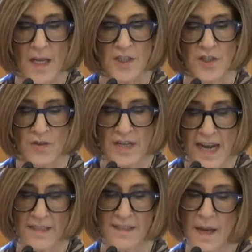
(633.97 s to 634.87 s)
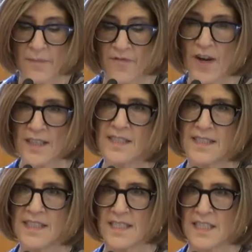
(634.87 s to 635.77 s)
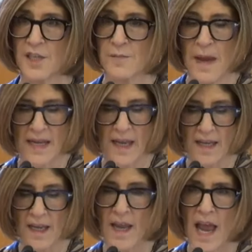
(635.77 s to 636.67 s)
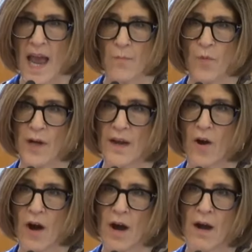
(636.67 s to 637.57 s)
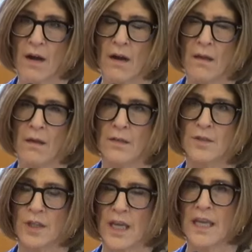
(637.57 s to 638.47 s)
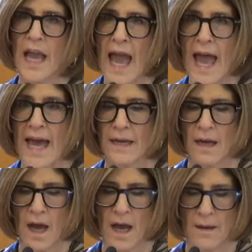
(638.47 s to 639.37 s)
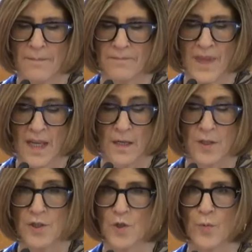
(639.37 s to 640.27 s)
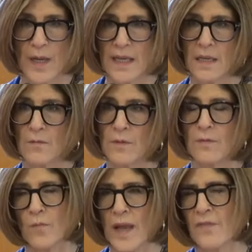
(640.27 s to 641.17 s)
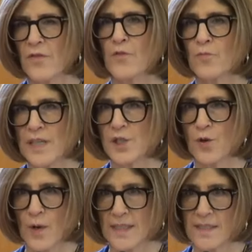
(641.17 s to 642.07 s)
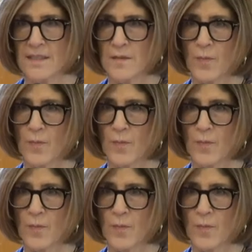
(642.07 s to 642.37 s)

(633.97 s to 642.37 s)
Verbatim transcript: So the next step for us is decision making, and we are looking at um, do we we had three choices.